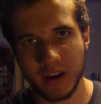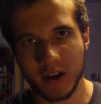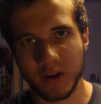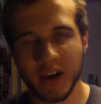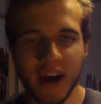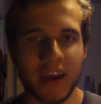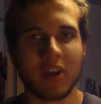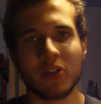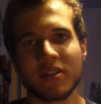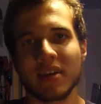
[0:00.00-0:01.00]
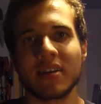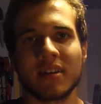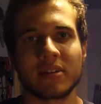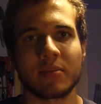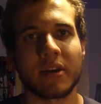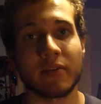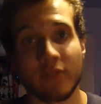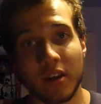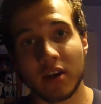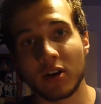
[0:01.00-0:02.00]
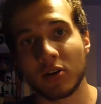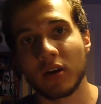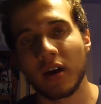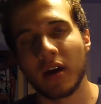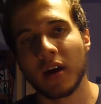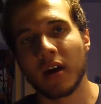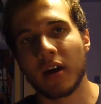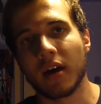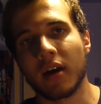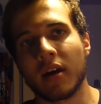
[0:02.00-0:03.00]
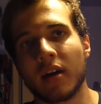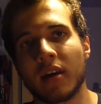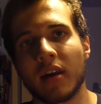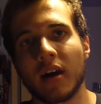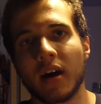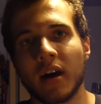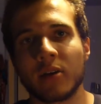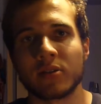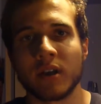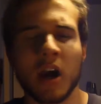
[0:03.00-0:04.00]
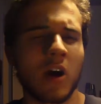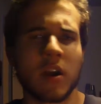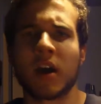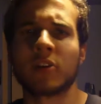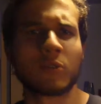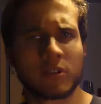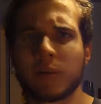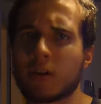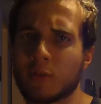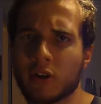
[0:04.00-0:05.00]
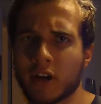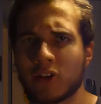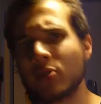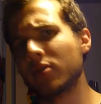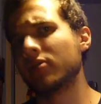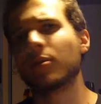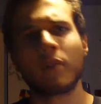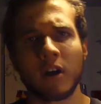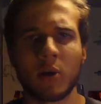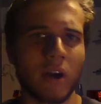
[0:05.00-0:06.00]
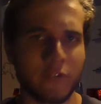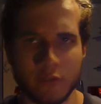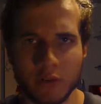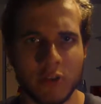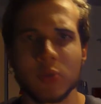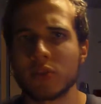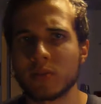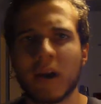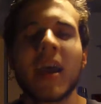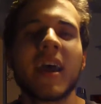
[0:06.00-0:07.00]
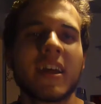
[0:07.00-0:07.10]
Okay, I got all these ideas to make a video, and I was like, oh yeah, I'll do it tomorrow morning. I'll do it tomorrow afternoon. I'll do it tomorrow.